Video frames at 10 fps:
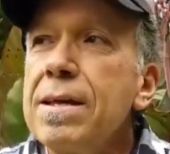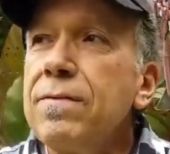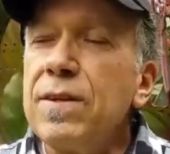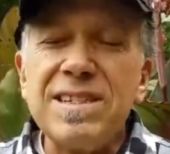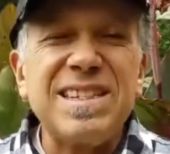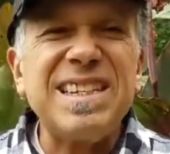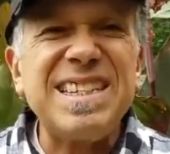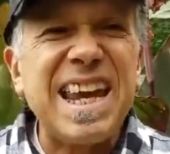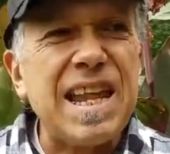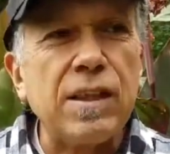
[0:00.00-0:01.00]

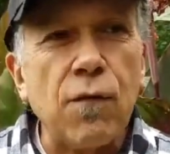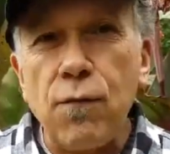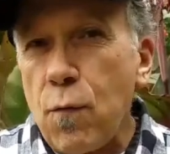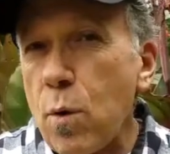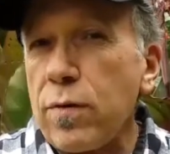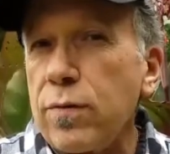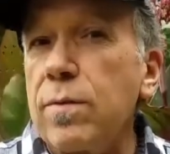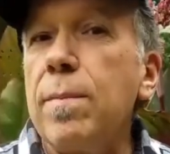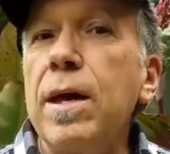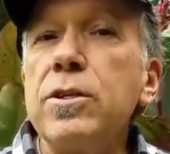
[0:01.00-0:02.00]
Physicists say that the 4th
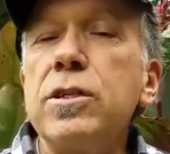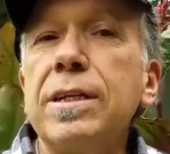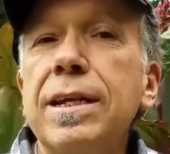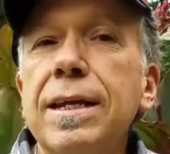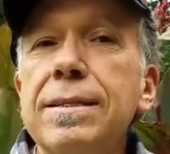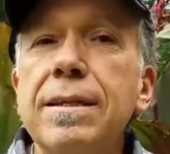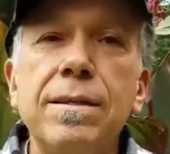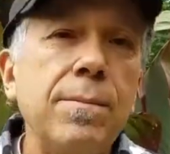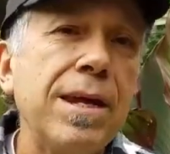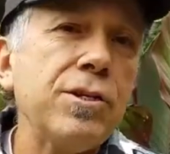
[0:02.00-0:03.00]
dimension is the
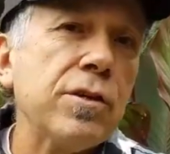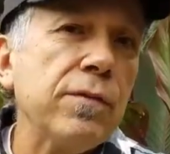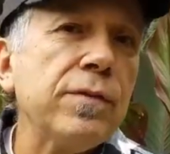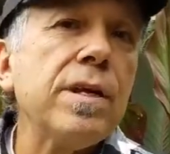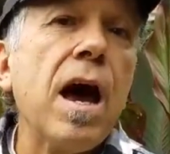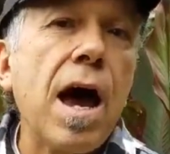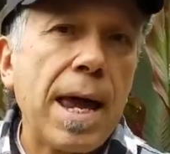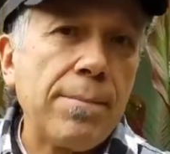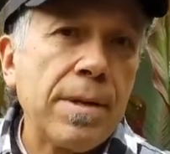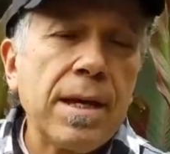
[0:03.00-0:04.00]
dimension of
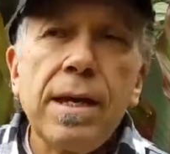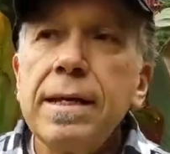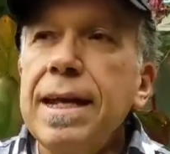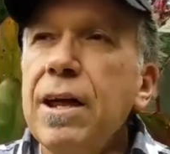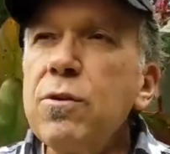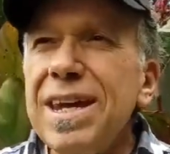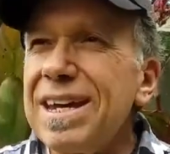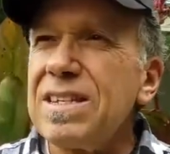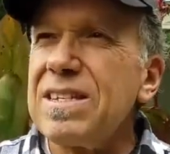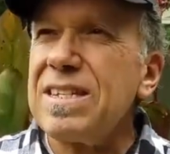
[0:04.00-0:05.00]
time. Now, you
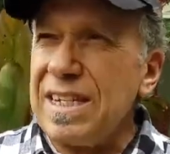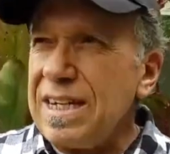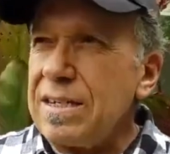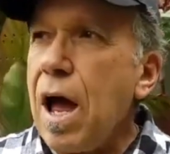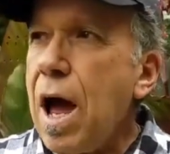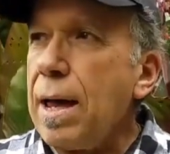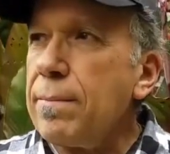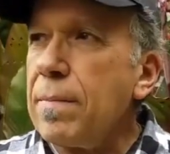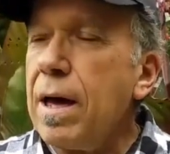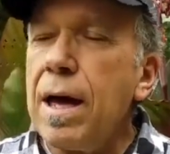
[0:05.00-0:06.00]
can't see
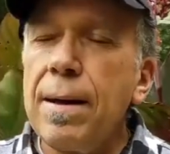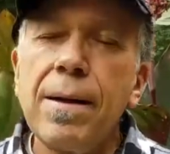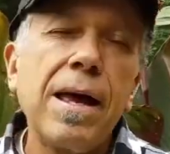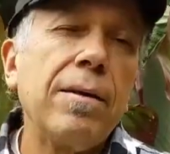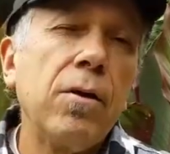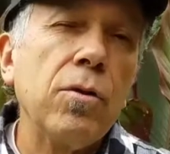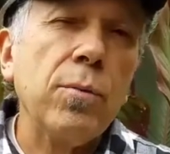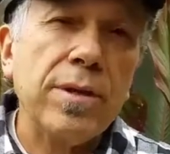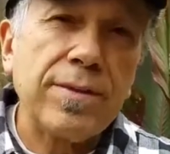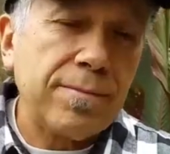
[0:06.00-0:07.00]
time, although
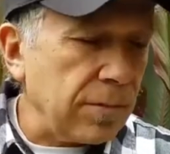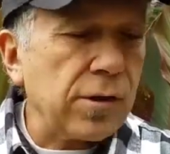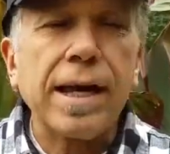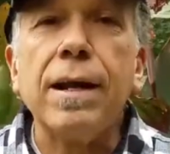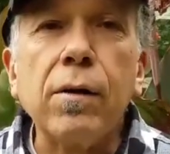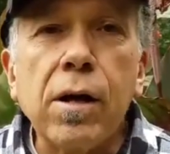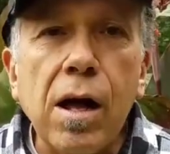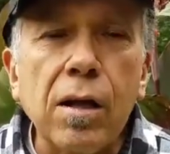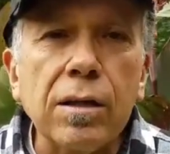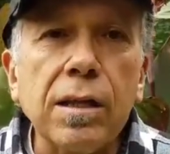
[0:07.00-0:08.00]
we look at a
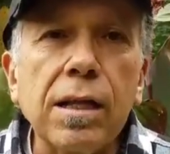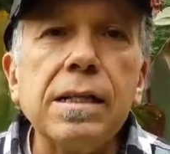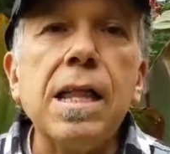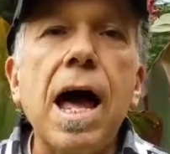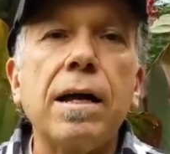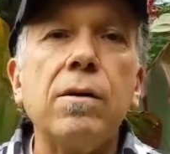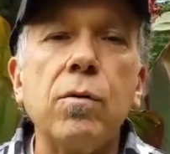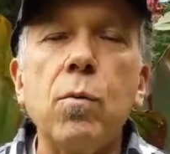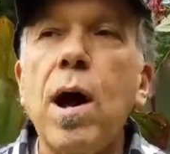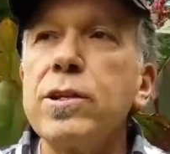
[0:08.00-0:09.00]
clock or
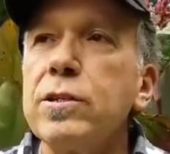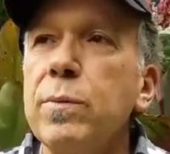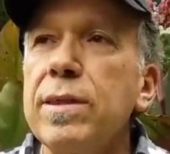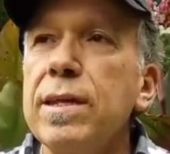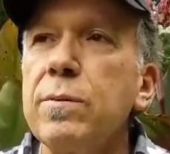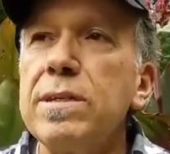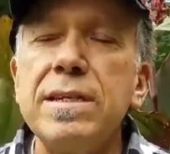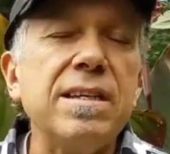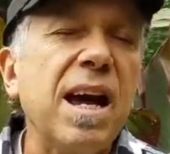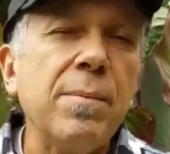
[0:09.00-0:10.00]
a watch and we think we
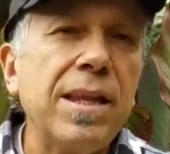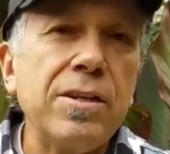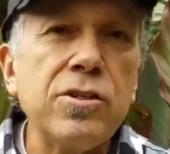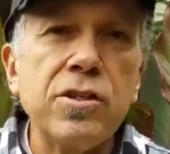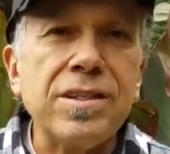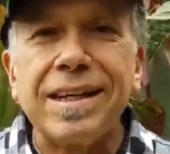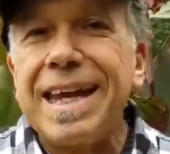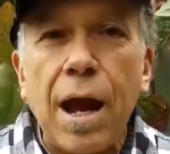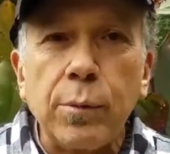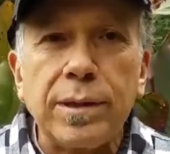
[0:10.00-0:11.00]
see time, but that's just a
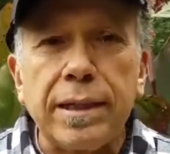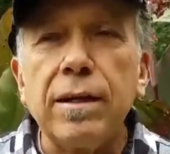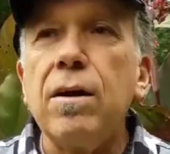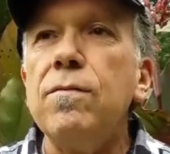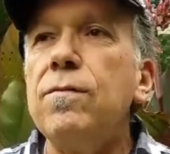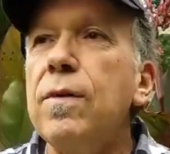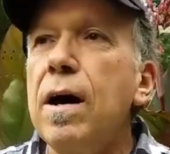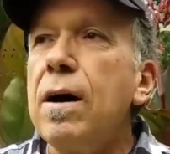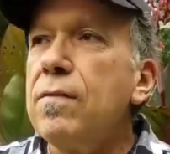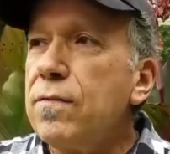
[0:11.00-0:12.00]
counting
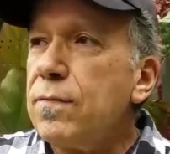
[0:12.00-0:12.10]
of